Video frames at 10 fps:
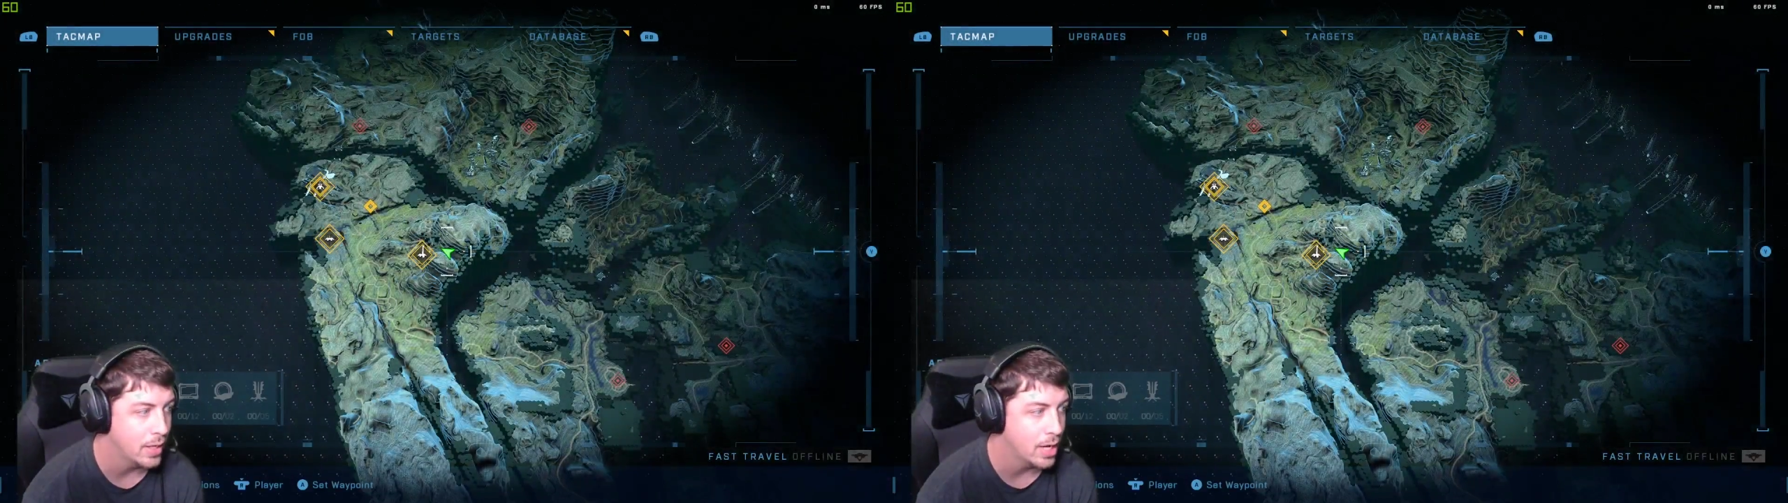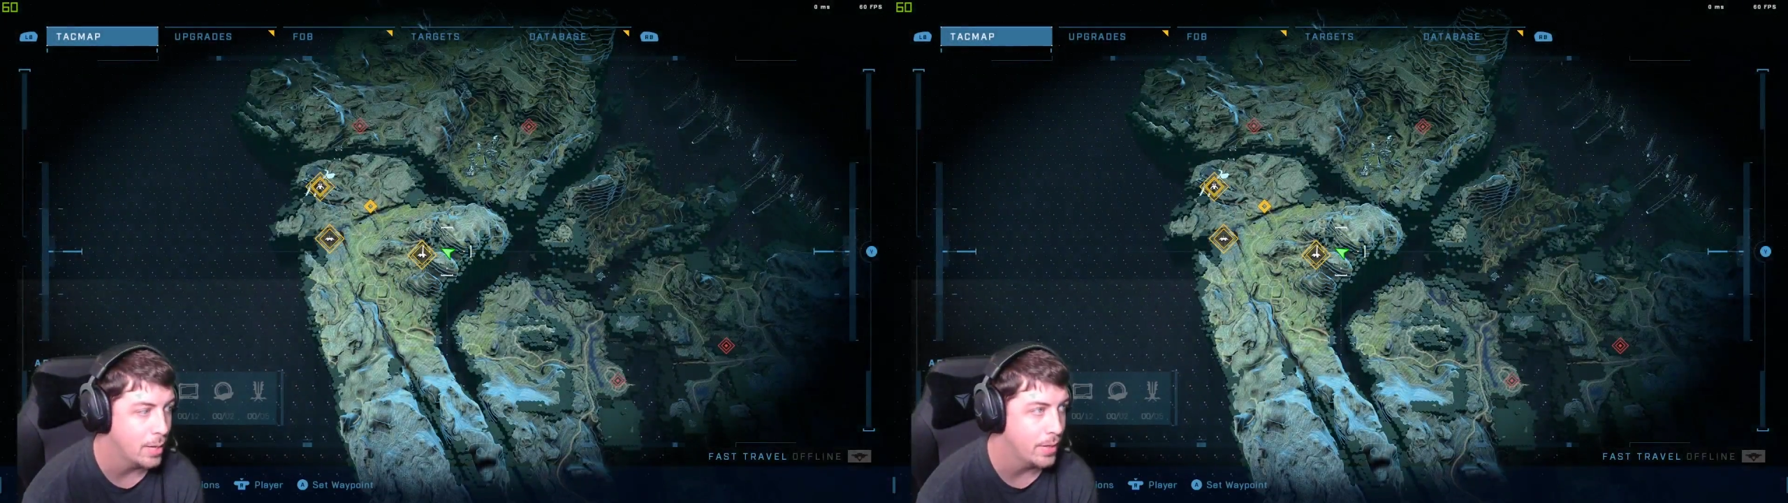
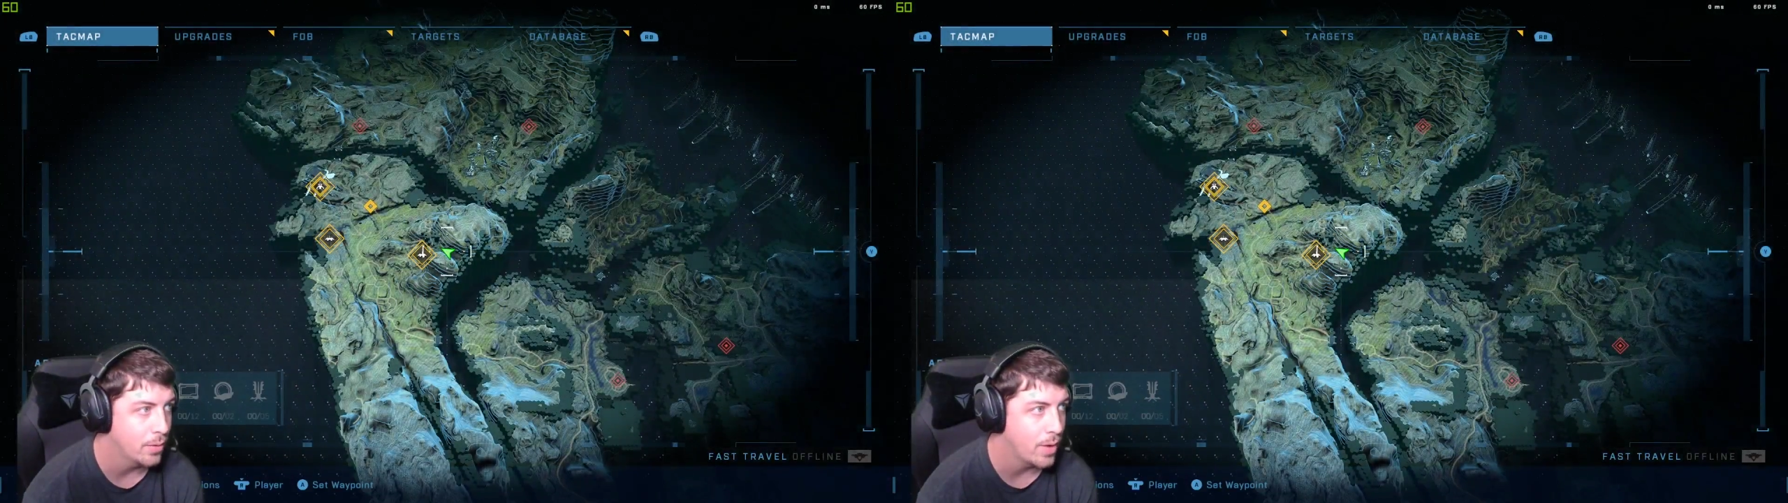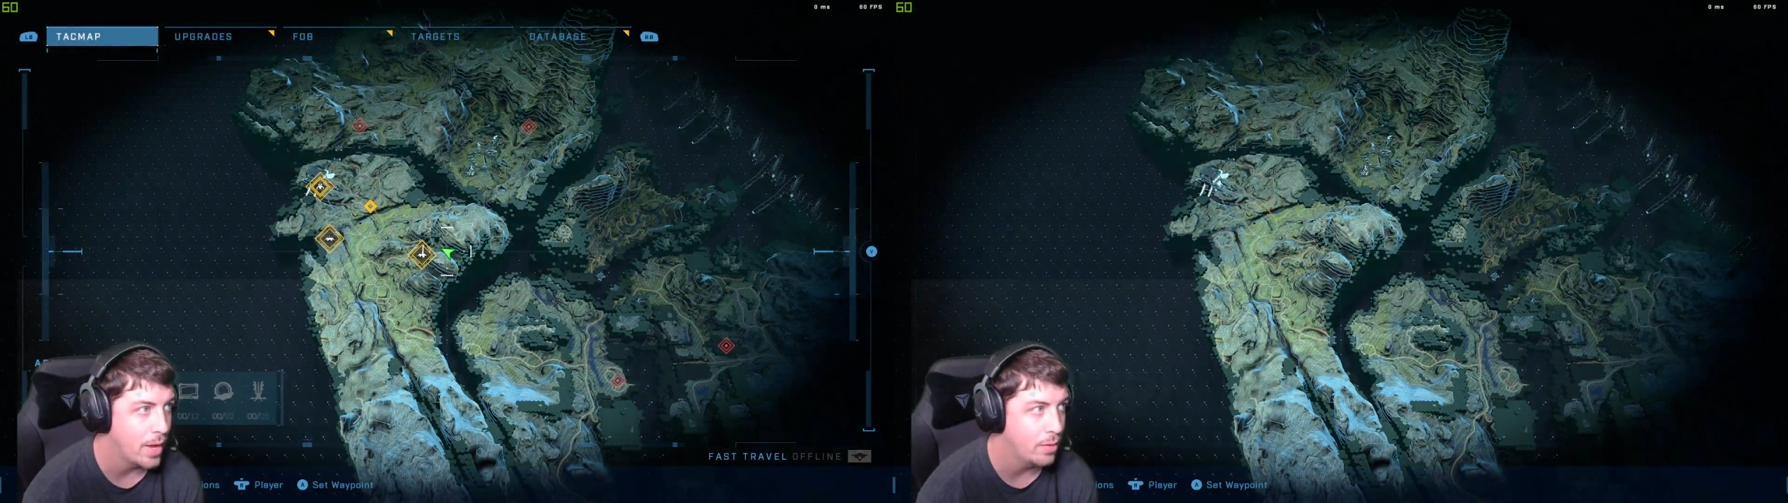coming
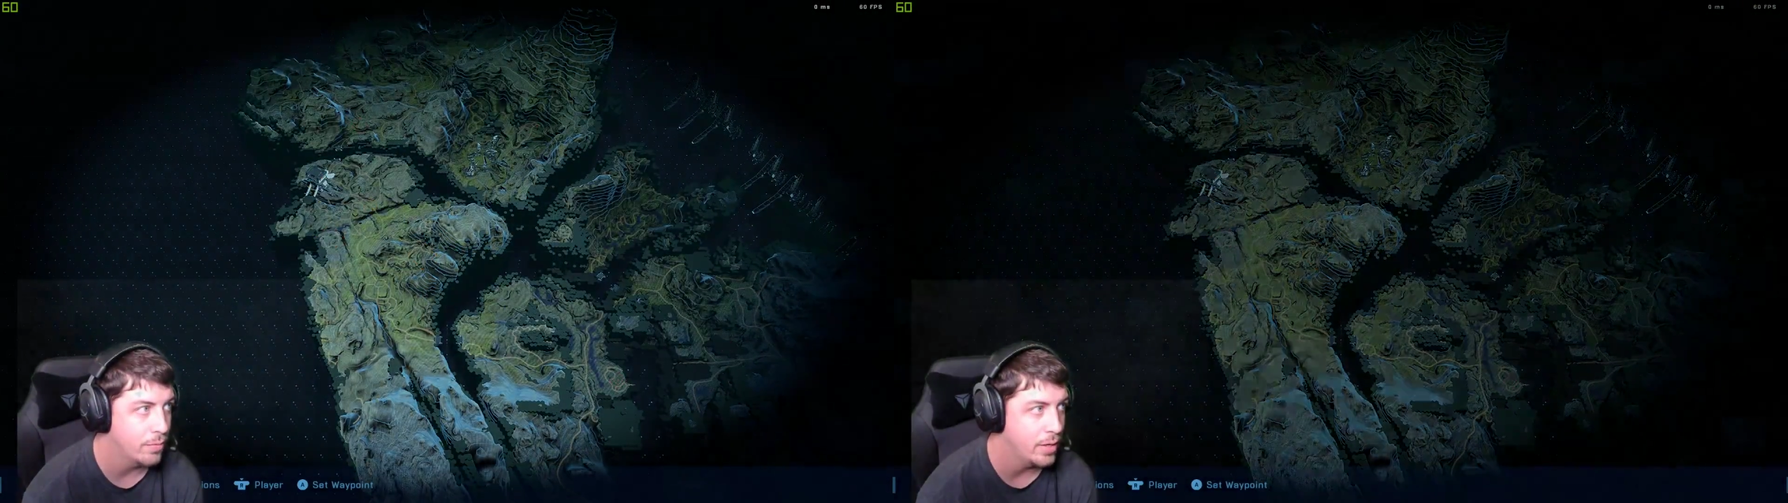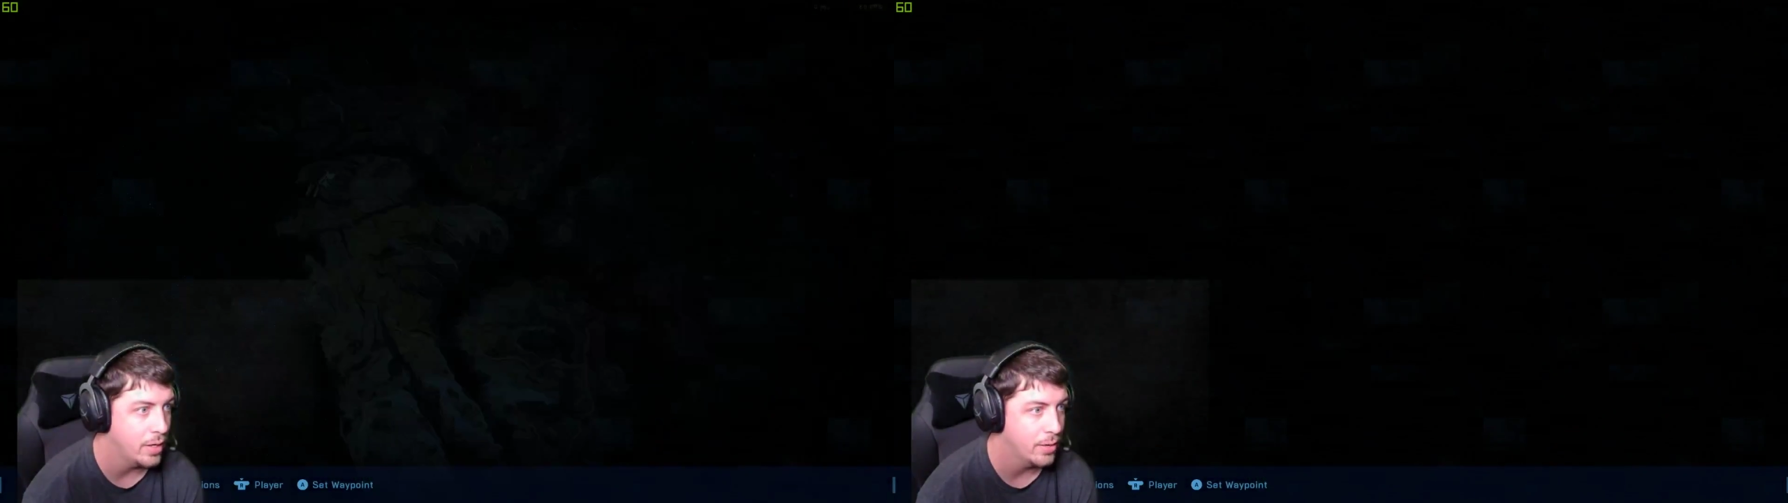right
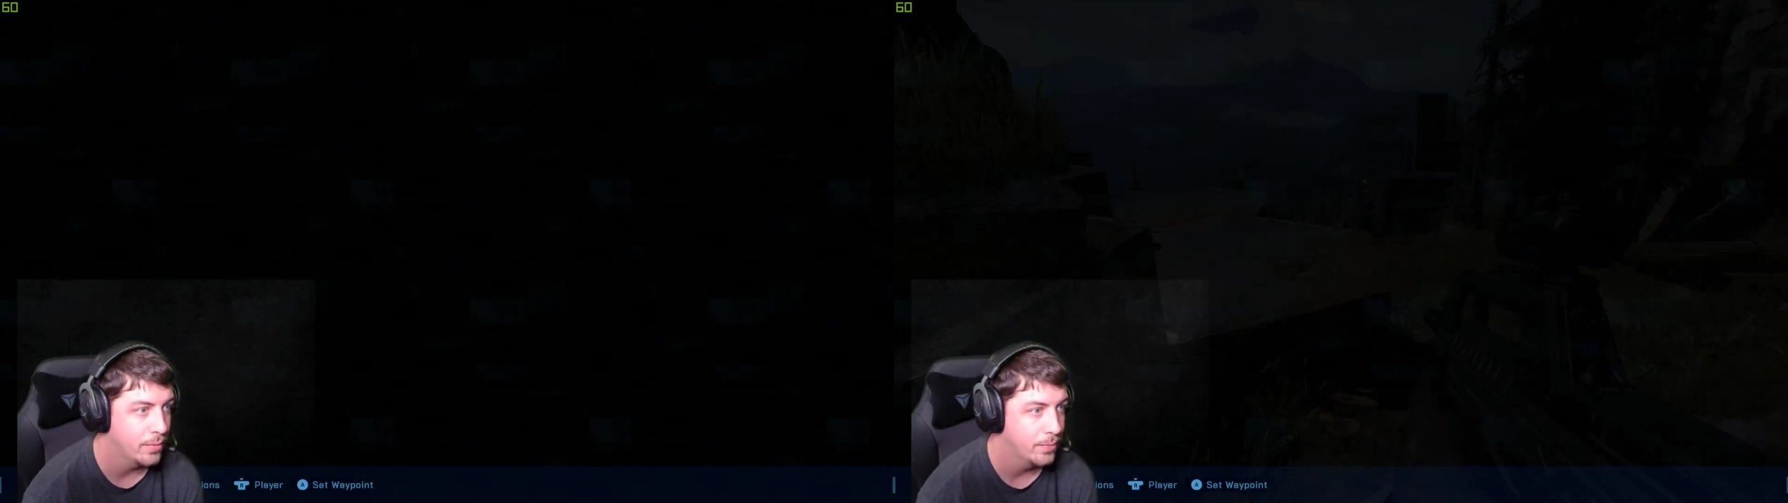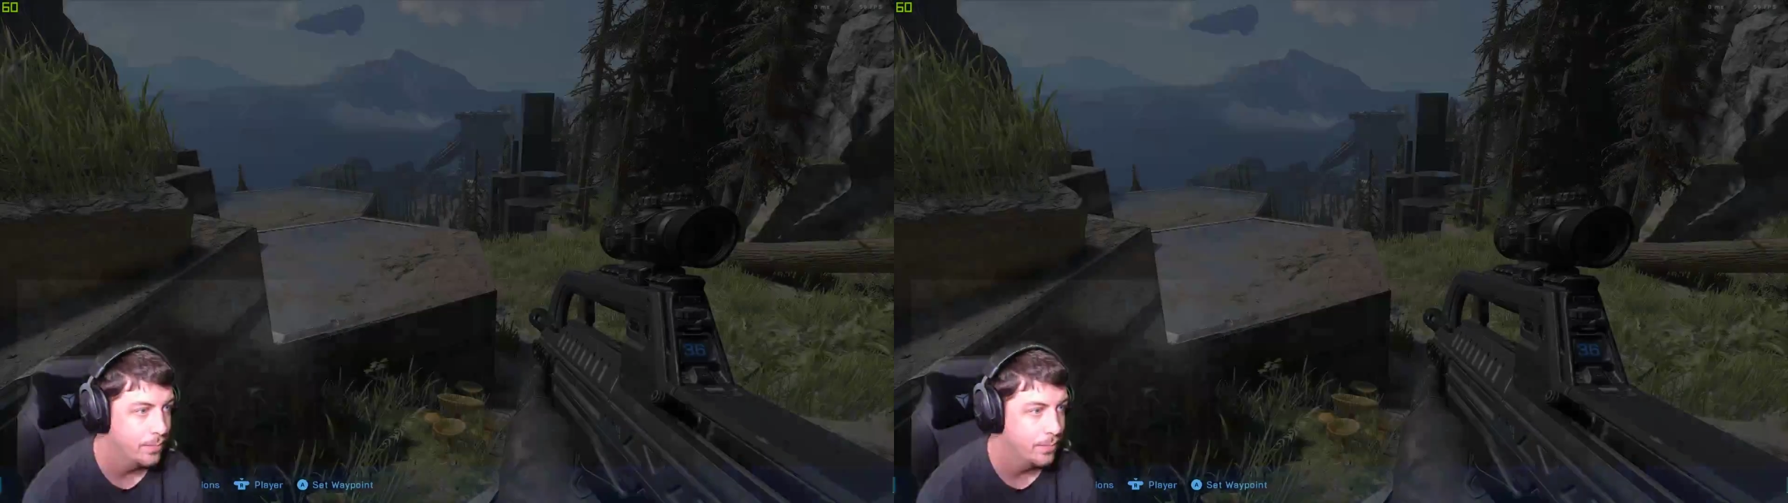over here.